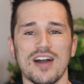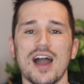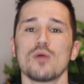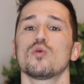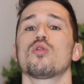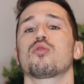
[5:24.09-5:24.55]

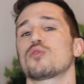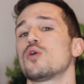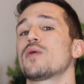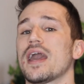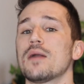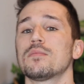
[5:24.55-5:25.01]
I will
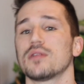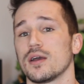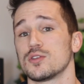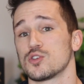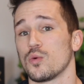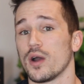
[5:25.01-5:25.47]
throw game
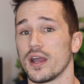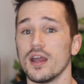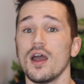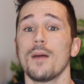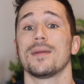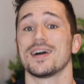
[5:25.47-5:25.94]
plans away
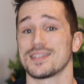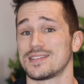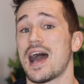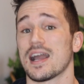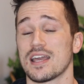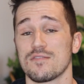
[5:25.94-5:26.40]
by
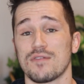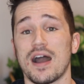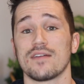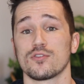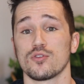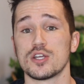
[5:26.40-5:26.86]
sacking
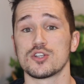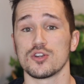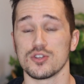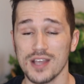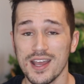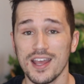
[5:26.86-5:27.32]
5
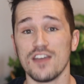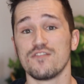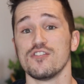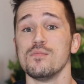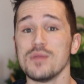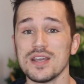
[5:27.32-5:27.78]
creatures
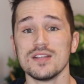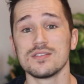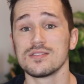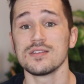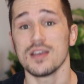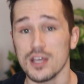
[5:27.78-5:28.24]
if it
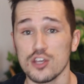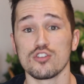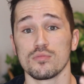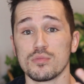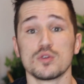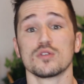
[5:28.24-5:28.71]
means seeing
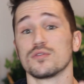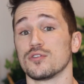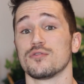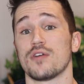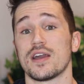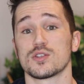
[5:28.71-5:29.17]
your
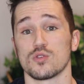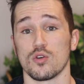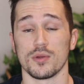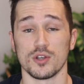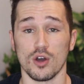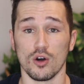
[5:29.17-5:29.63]
beautiful face,
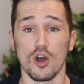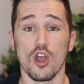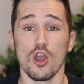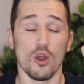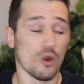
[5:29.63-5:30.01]
Ormondal.